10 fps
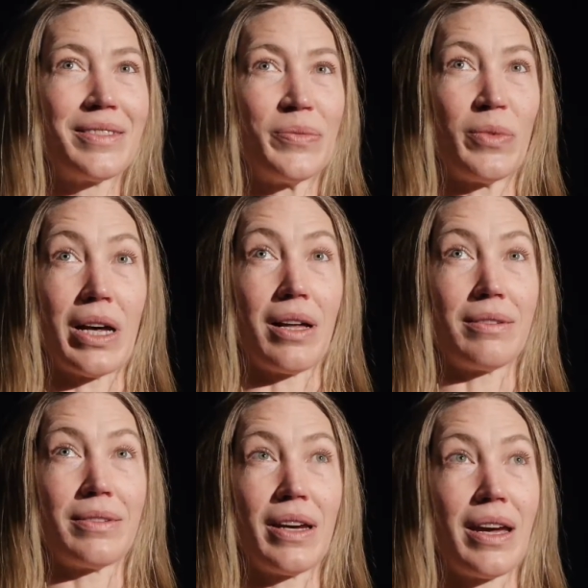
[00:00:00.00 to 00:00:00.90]

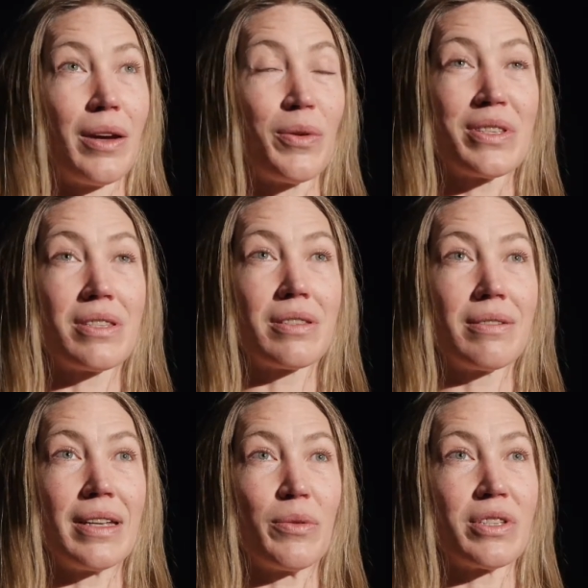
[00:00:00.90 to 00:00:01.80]
Well,
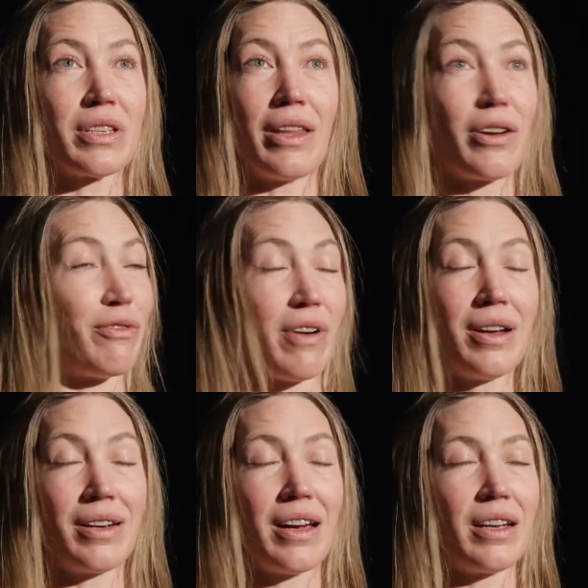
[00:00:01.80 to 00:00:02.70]
it was a lot of
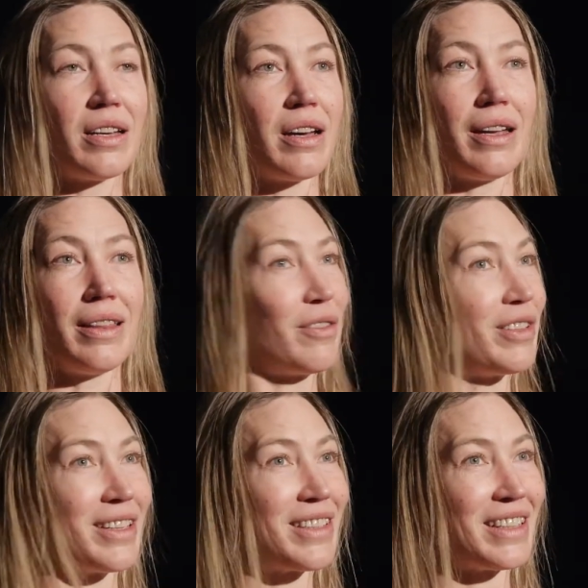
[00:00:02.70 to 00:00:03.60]
fun. I loved
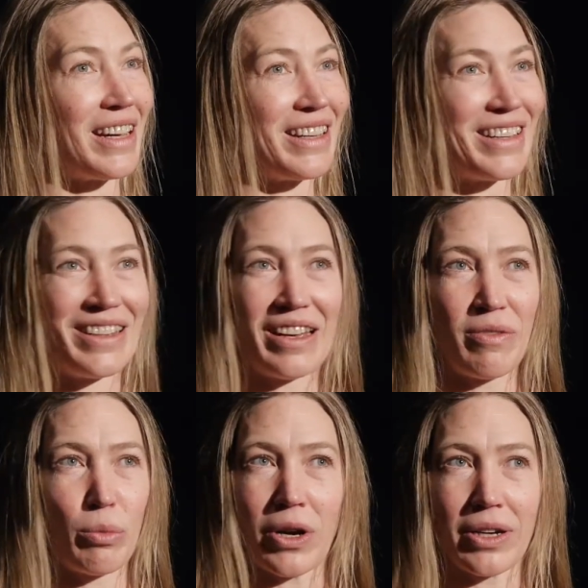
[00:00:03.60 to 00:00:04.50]
it. I
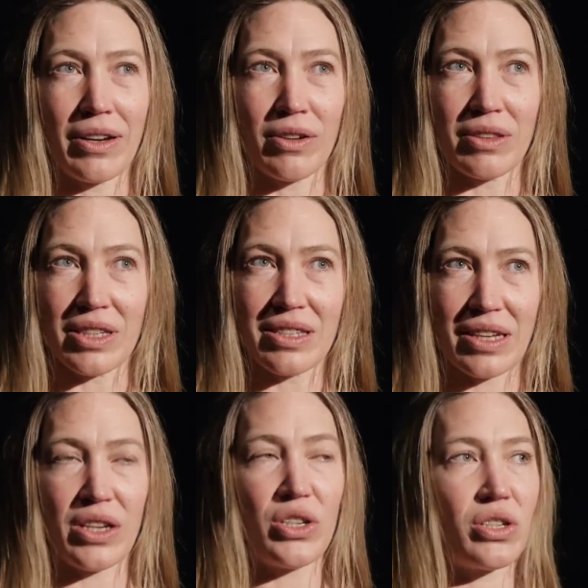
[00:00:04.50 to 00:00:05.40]
love working on the
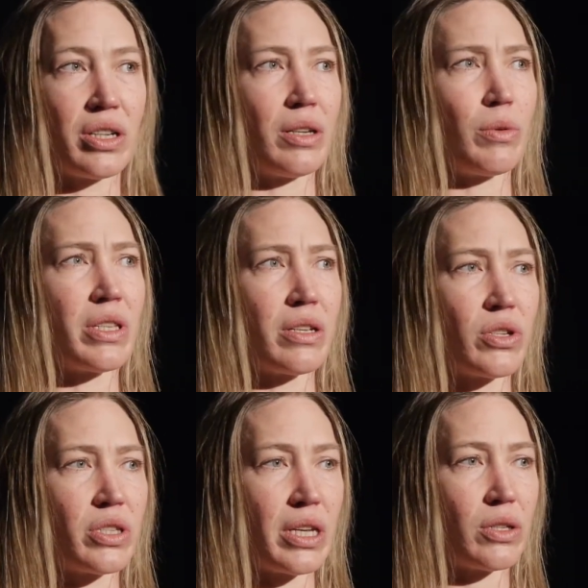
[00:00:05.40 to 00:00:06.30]
stage, and it was
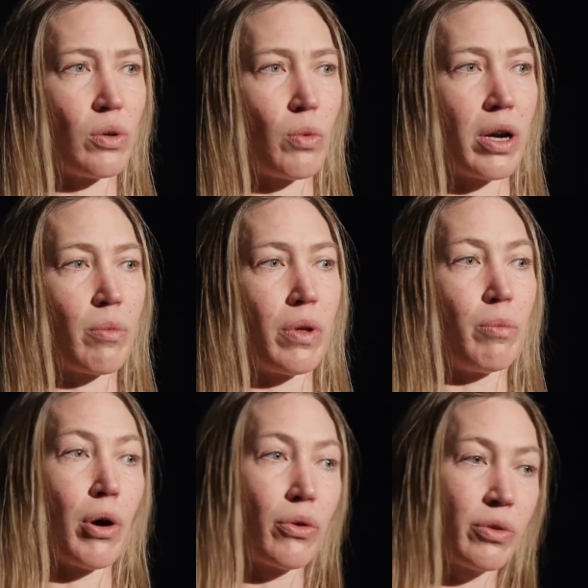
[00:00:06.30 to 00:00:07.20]
interesting to work with
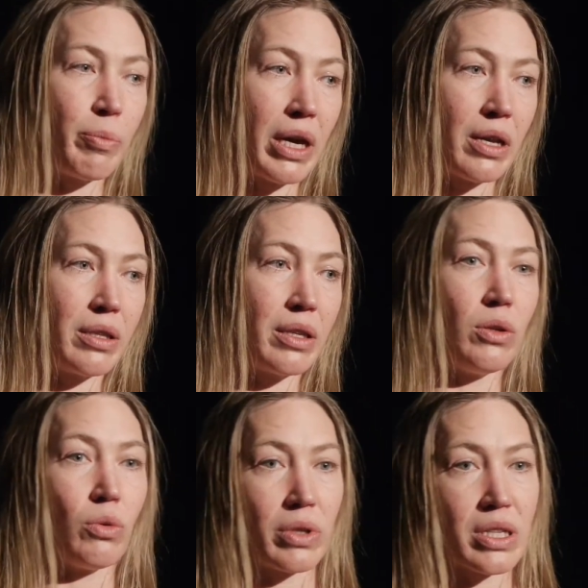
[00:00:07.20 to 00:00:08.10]
both Berit and
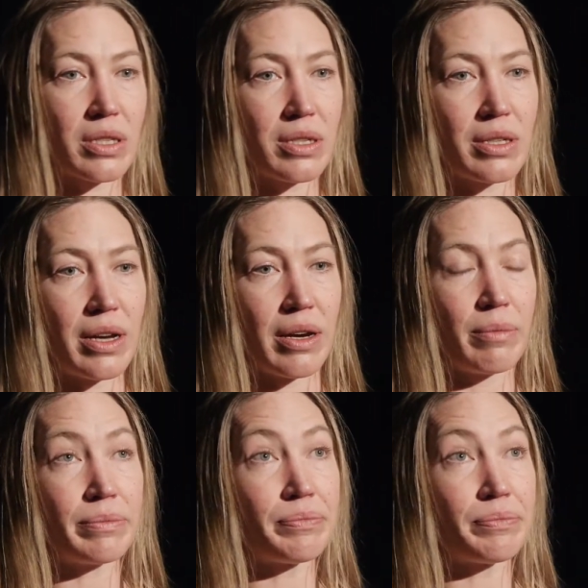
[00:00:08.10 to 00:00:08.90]
Jonas this time,